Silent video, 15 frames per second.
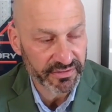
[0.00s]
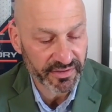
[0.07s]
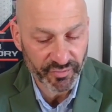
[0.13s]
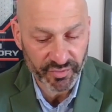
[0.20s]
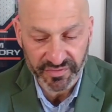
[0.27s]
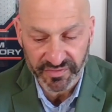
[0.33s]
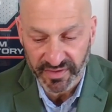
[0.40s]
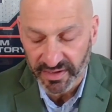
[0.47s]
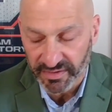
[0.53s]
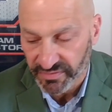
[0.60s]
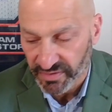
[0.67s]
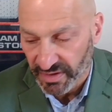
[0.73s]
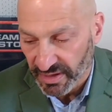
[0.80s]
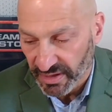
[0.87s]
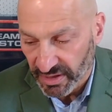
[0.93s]
Different
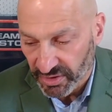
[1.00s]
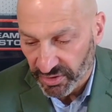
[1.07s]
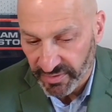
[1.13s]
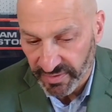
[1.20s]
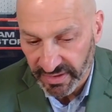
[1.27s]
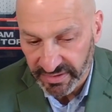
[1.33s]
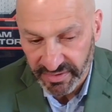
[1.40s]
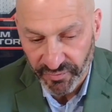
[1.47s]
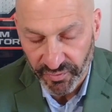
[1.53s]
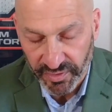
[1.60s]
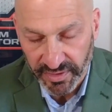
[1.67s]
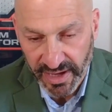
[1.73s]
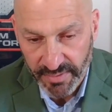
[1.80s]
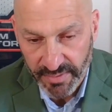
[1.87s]
states look at that differently.